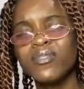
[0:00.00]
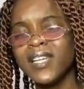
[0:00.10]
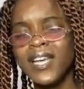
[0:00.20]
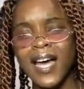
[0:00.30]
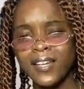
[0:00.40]

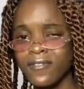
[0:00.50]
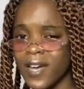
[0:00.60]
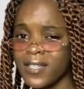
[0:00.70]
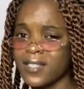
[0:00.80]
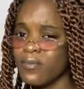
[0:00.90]
really
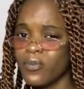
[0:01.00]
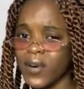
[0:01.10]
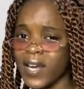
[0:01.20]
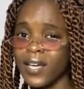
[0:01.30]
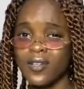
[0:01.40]
advisable
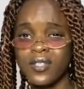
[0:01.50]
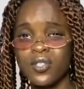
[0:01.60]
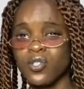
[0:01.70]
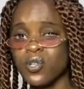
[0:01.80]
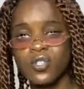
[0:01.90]
right now since